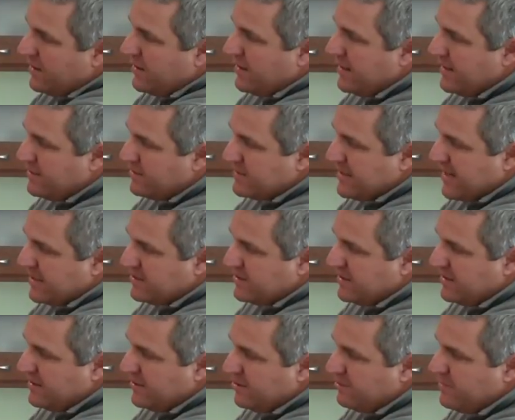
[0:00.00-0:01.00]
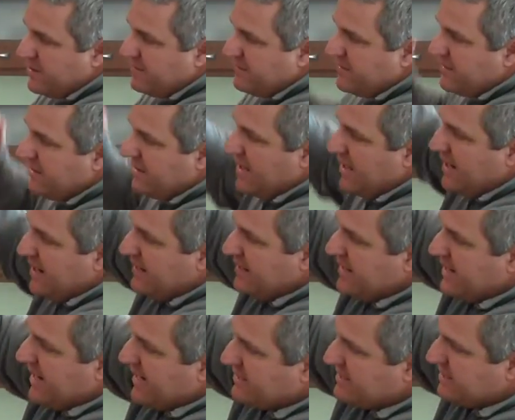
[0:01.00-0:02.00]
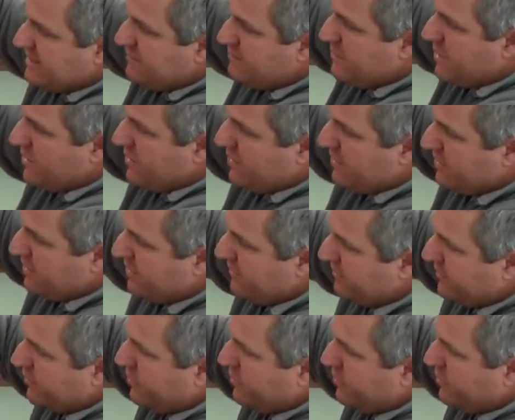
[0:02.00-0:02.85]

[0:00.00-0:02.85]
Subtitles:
And there's actually a little bit of a line that acts as a marker for